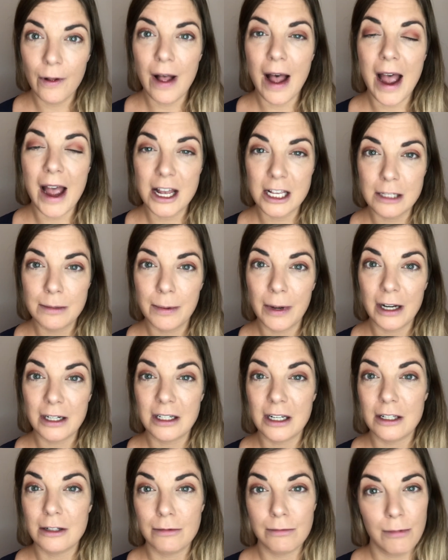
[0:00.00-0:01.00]
aspect
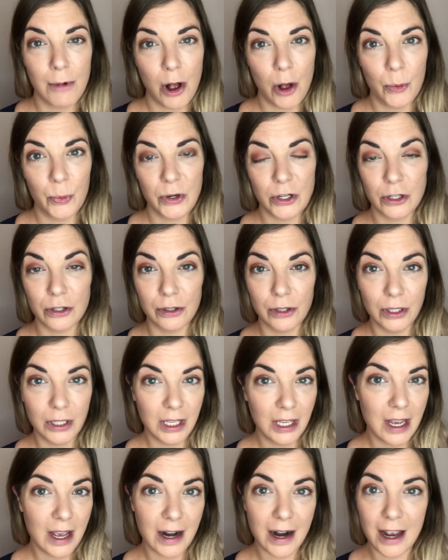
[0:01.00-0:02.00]
as well when you're
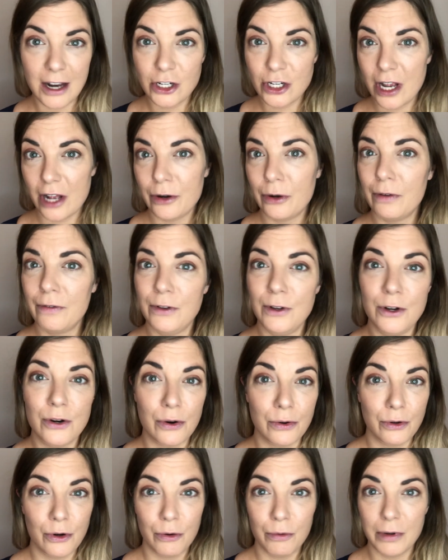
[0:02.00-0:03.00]
looking at eyeshadow. If you
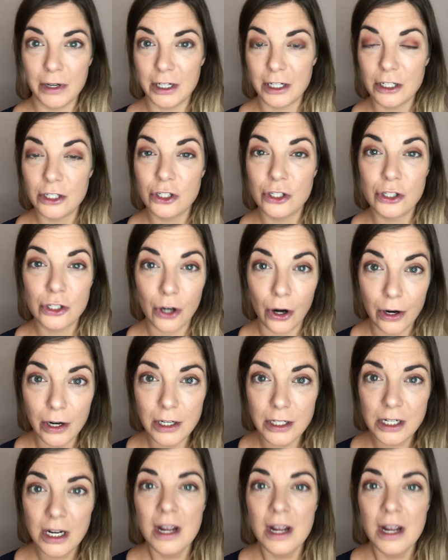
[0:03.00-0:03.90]
don't know where to start,